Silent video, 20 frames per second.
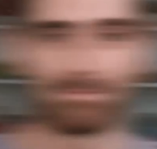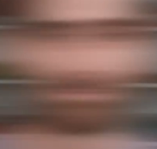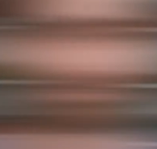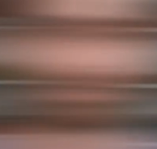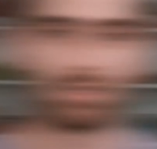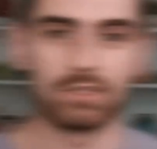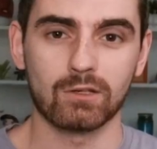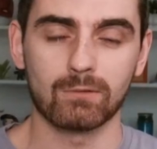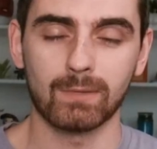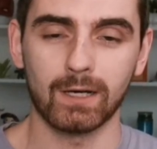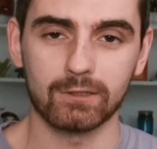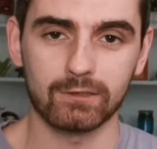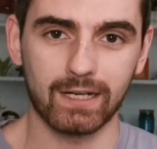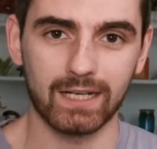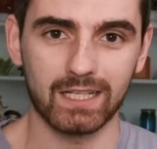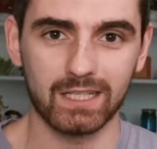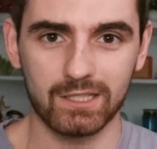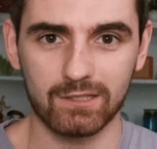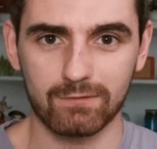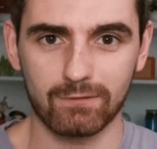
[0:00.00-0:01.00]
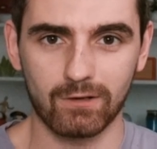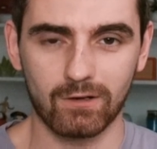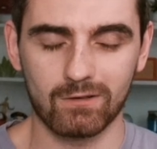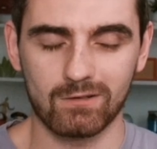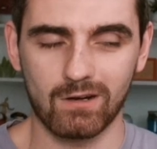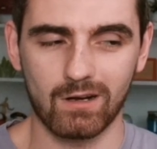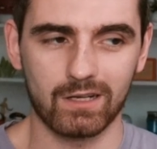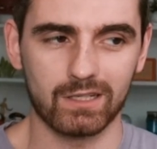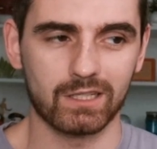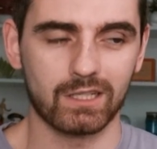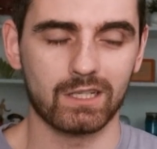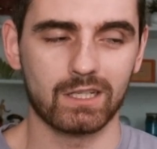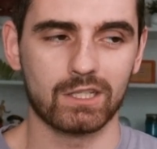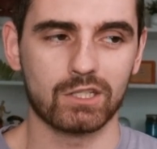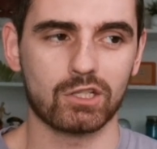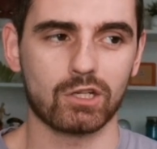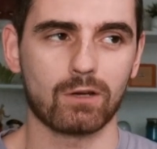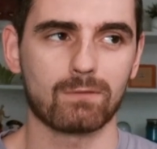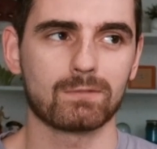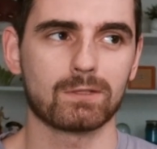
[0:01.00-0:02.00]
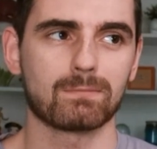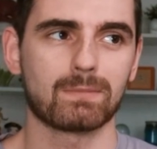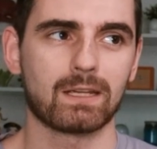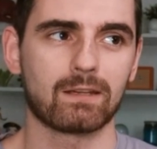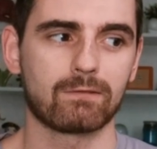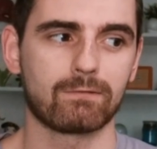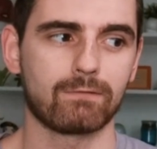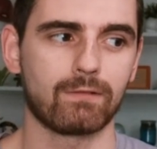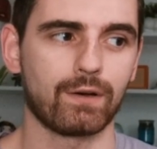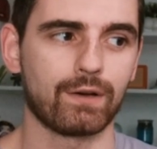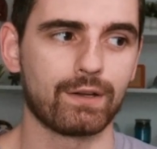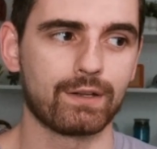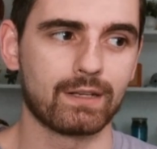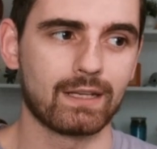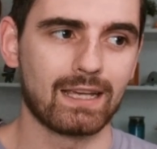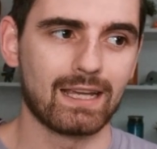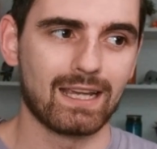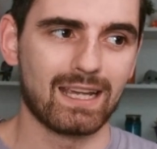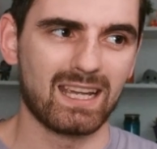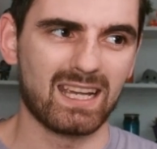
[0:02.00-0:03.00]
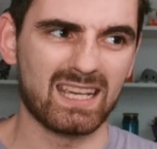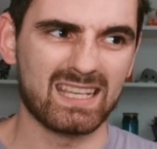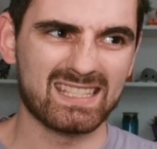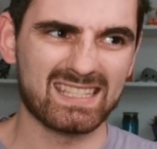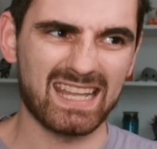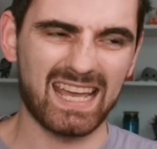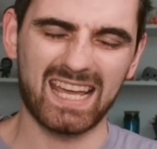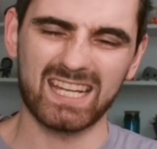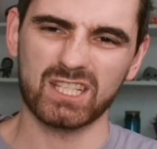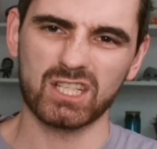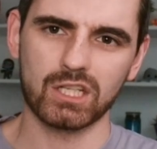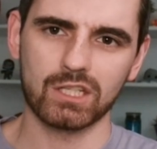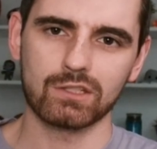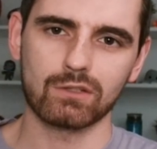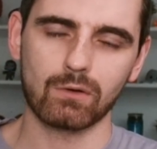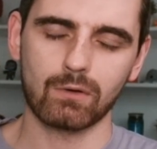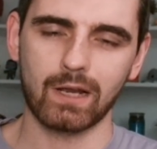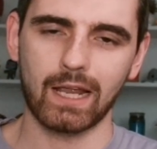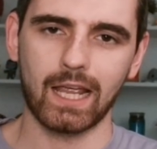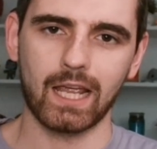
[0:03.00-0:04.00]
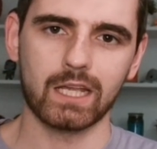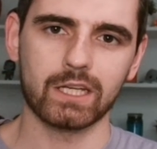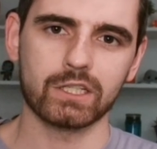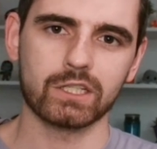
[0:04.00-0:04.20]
So my ratings for Aranya in terms of being fun is that she's okay.